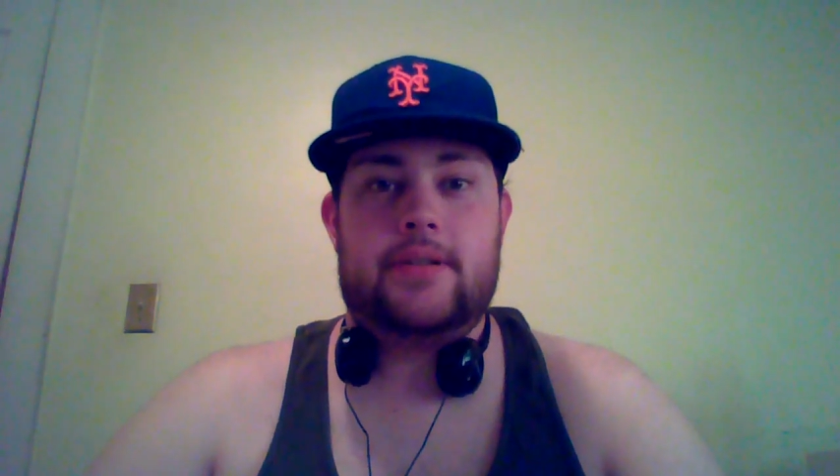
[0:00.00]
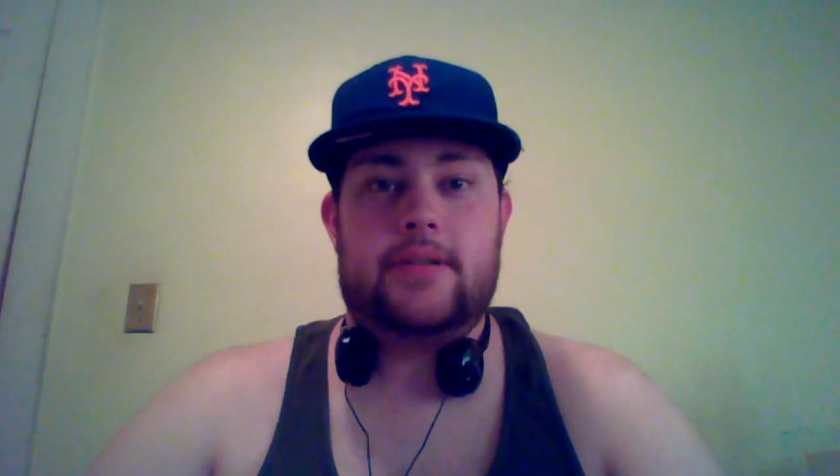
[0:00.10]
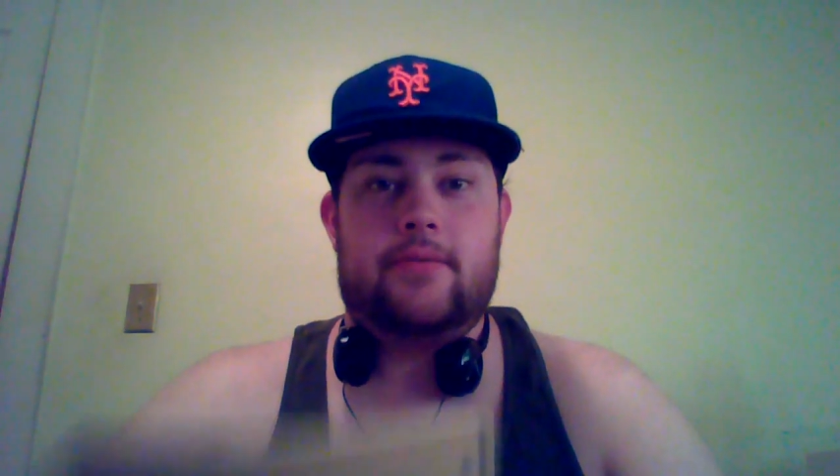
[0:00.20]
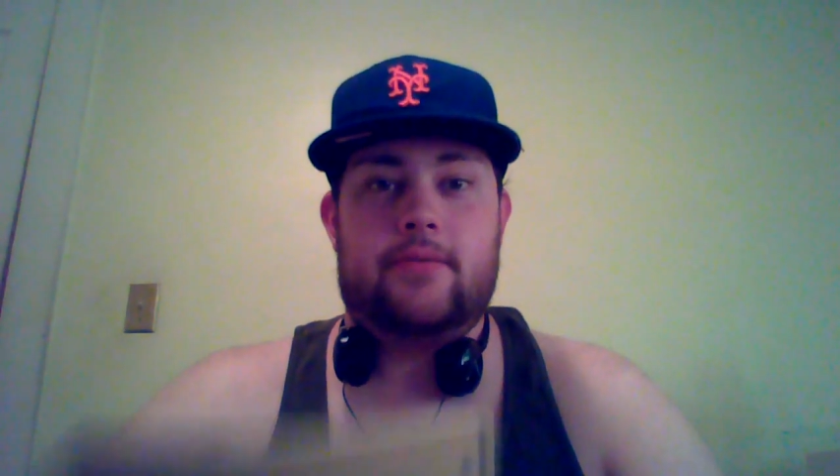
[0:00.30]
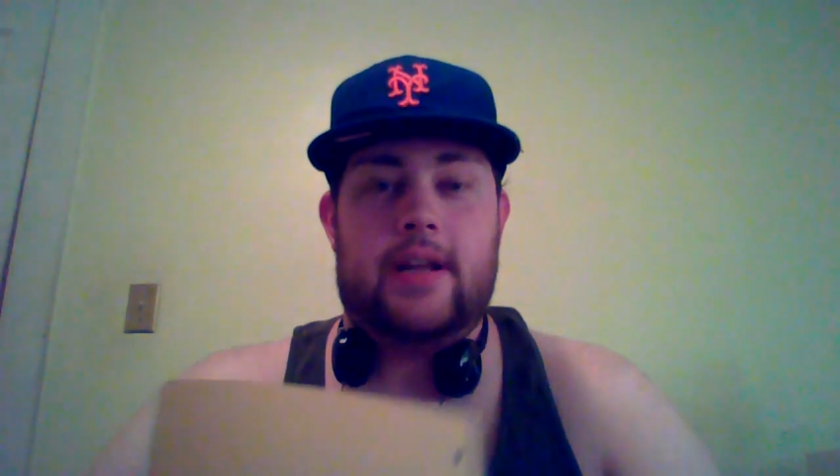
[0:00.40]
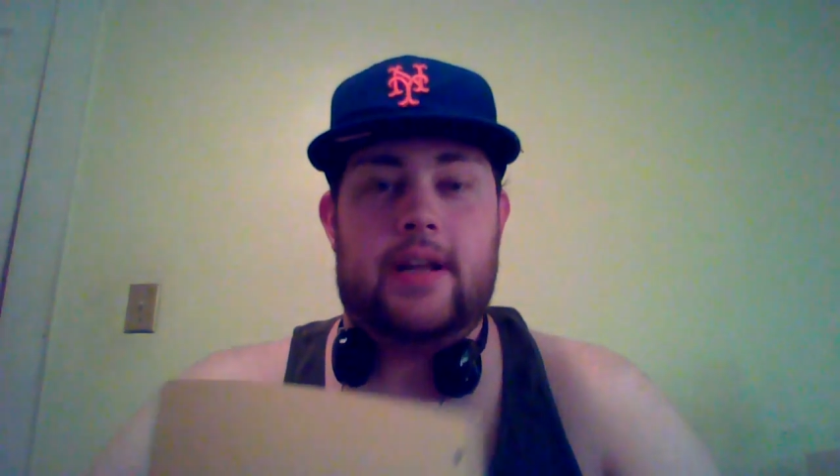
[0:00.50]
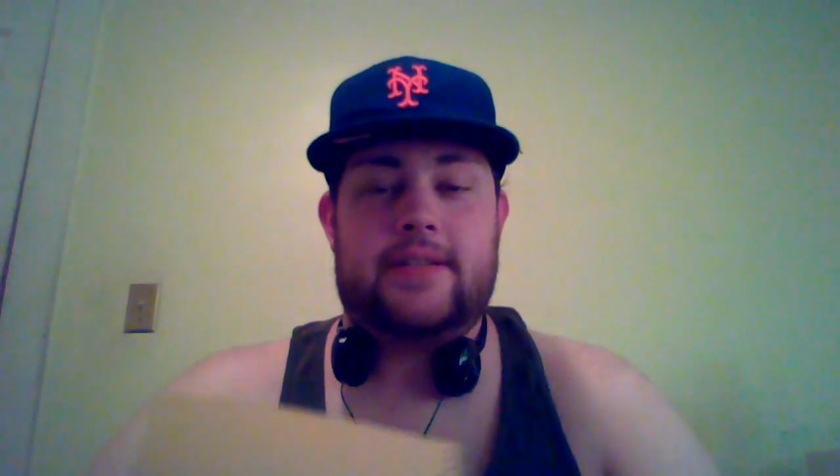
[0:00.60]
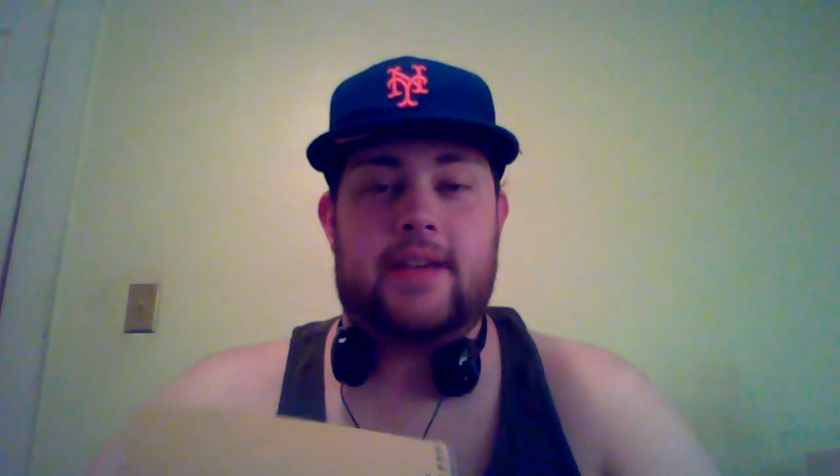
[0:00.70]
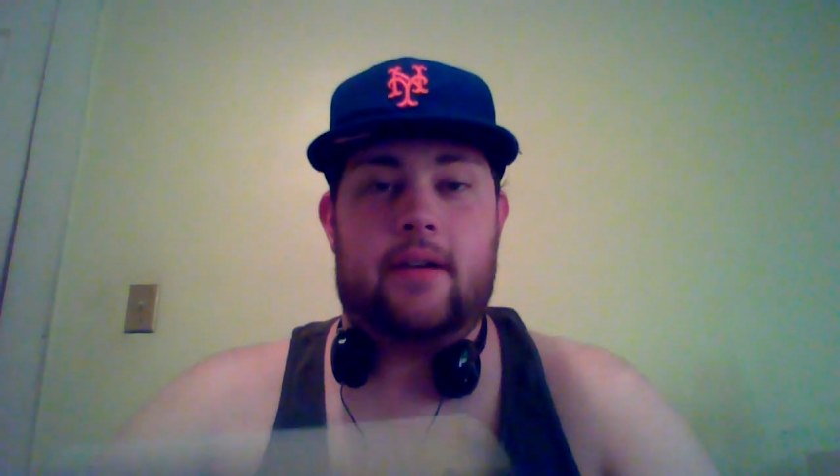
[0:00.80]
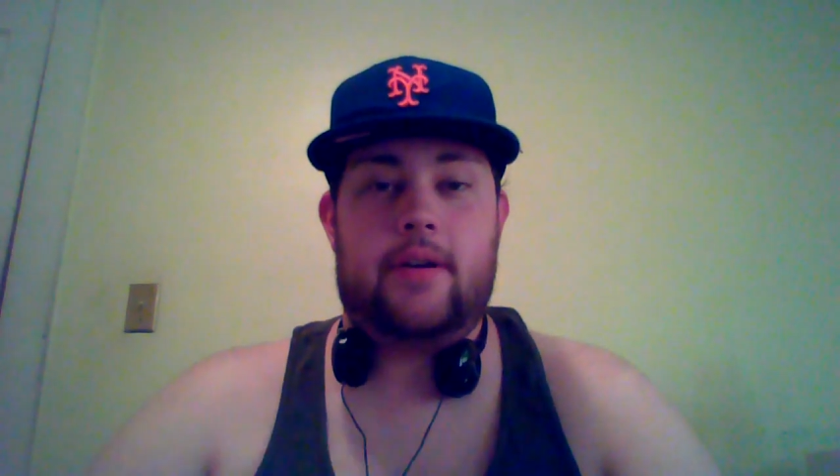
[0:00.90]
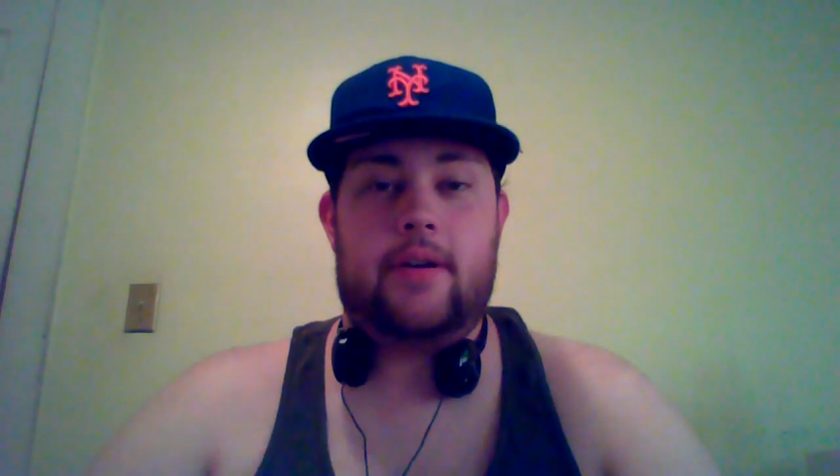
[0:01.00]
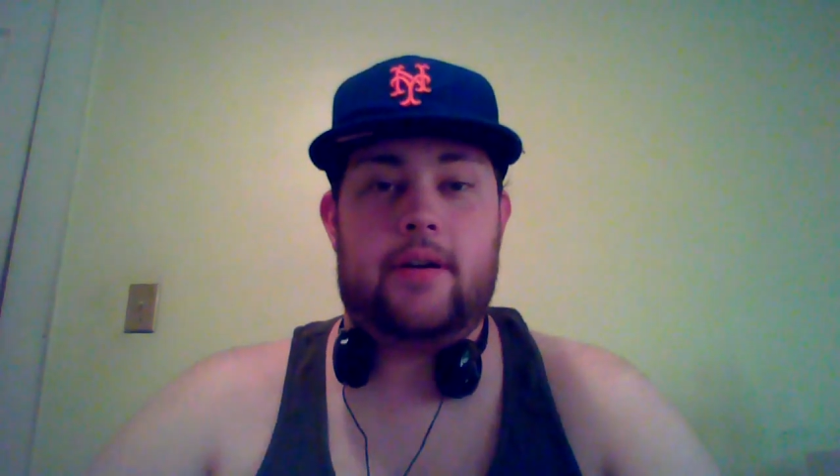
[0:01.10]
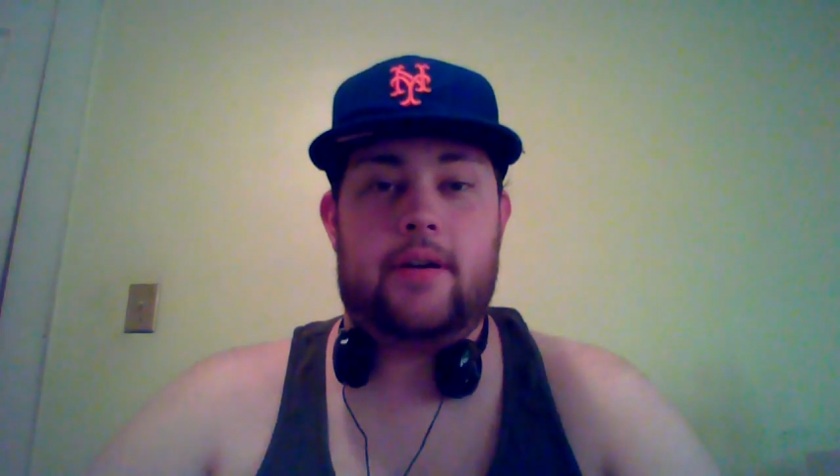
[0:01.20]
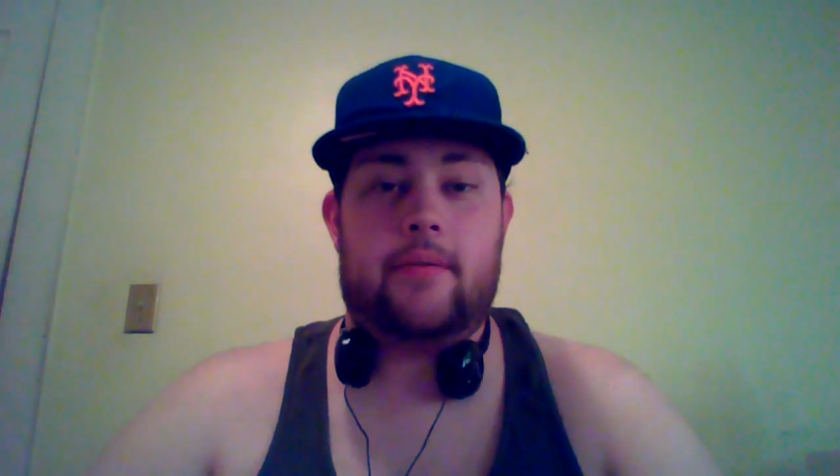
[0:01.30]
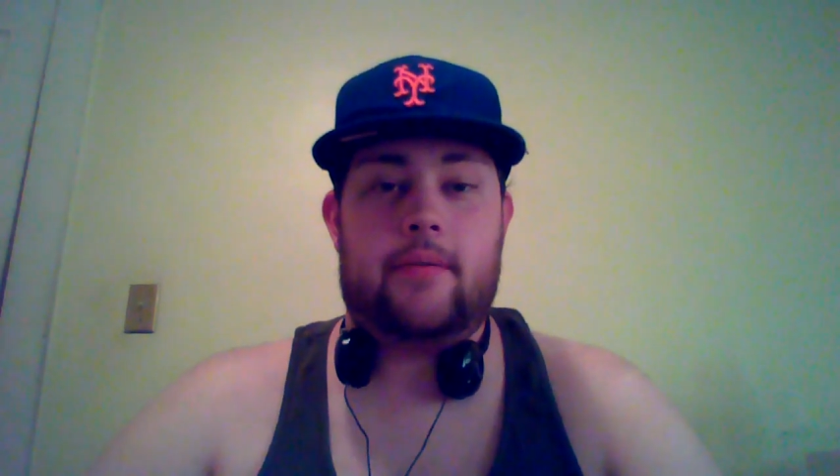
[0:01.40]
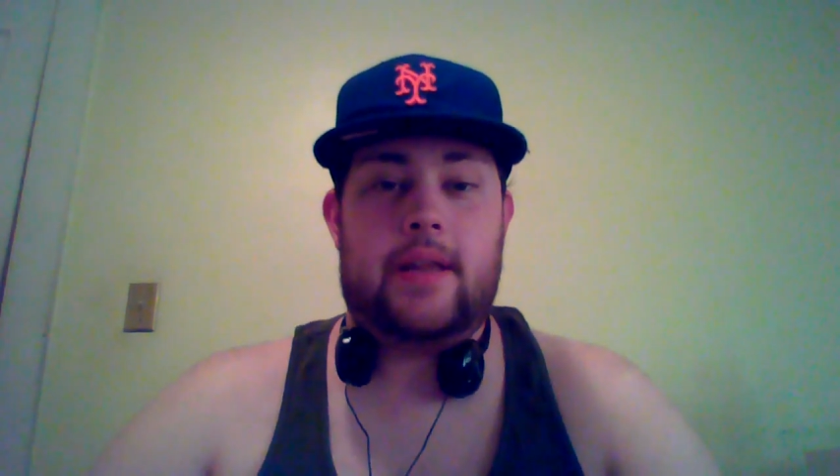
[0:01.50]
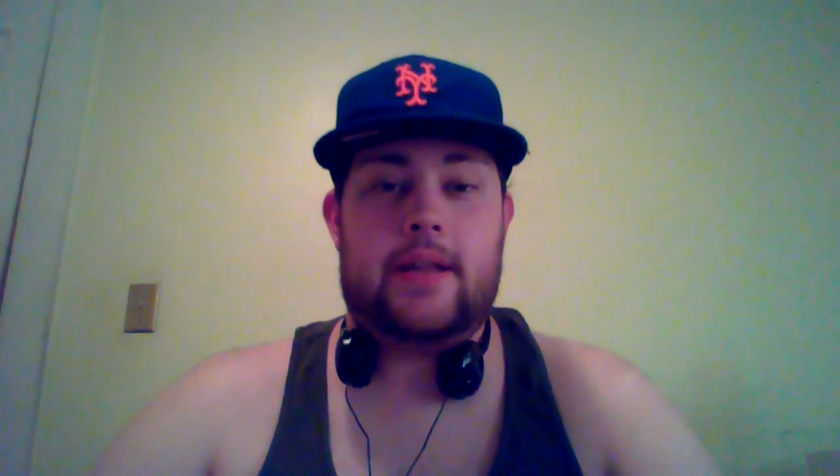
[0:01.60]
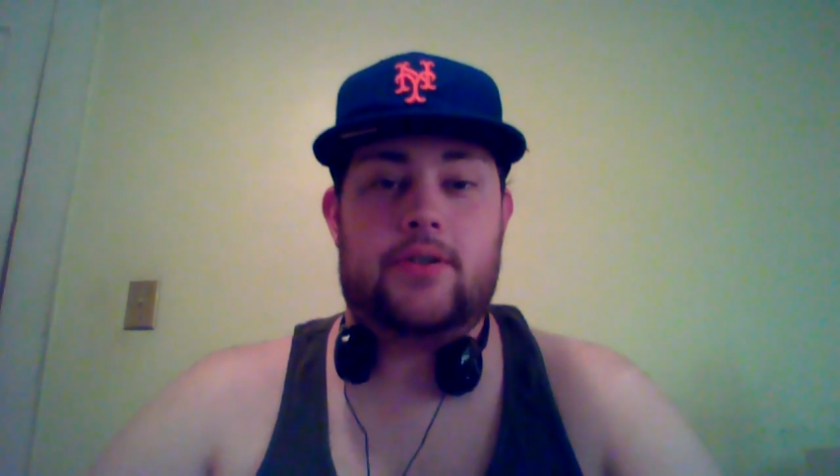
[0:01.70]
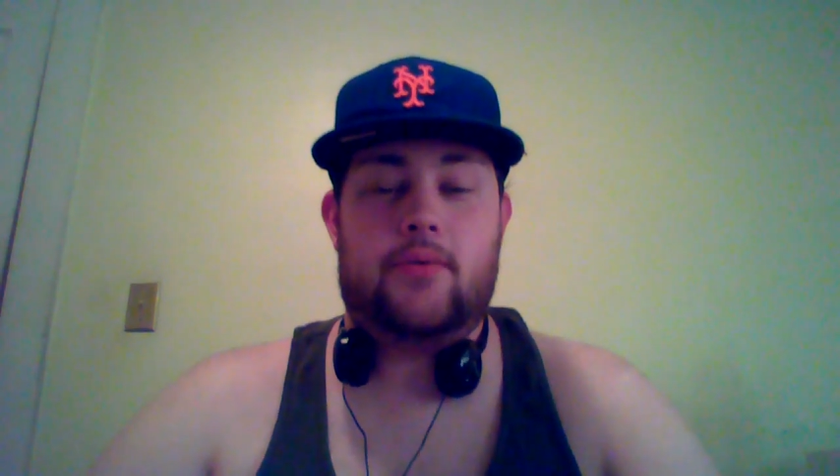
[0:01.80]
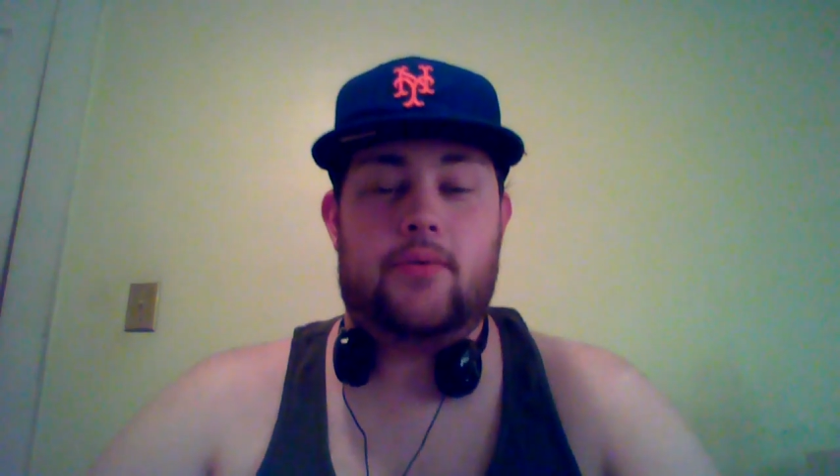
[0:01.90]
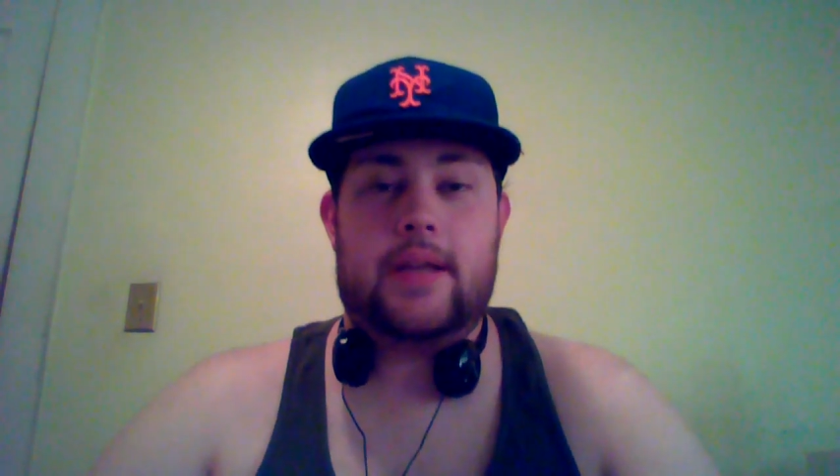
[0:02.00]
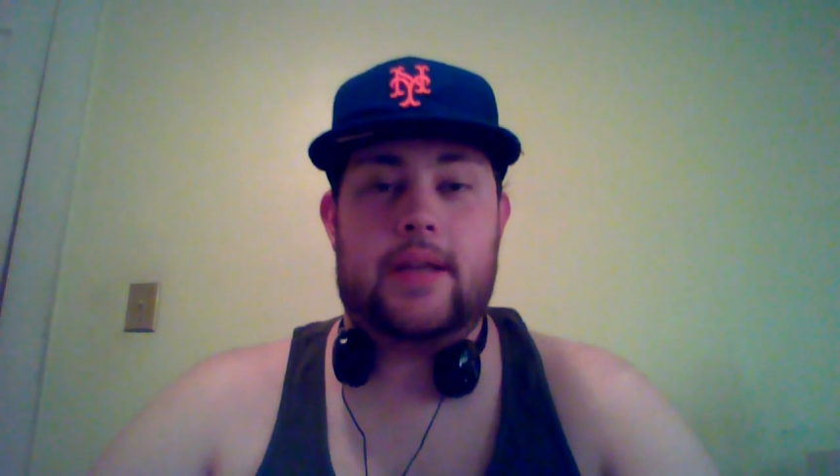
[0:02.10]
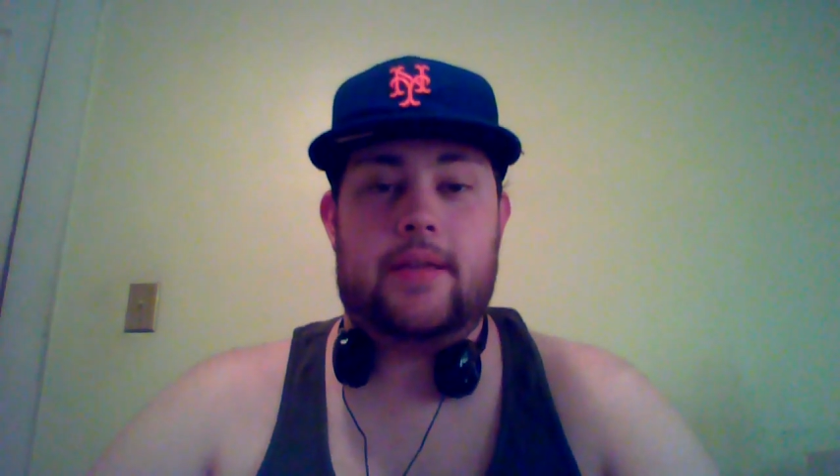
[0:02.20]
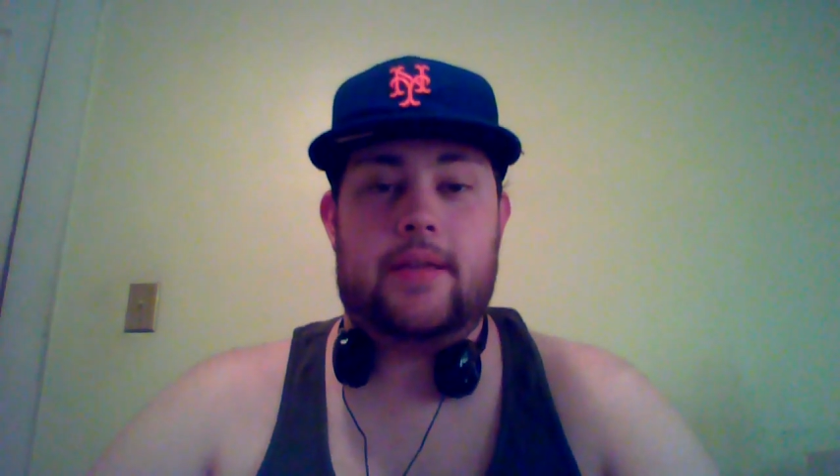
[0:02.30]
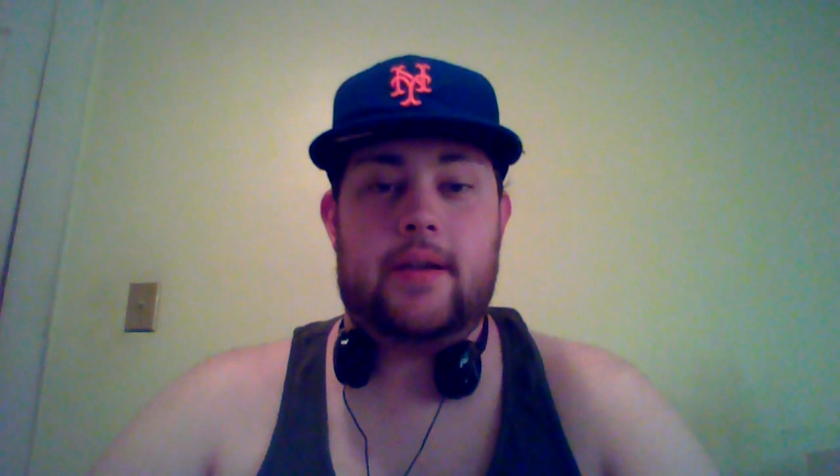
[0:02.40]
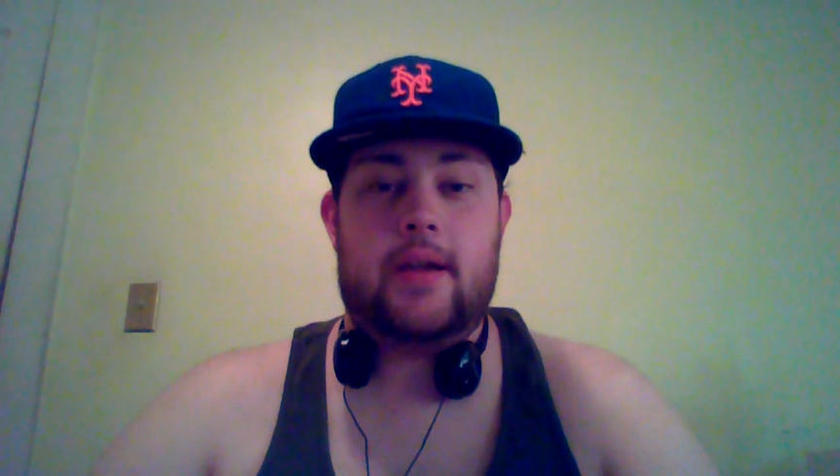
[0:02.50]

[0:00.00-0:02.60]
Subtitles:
This is the One Insight Hero here, coming at you with,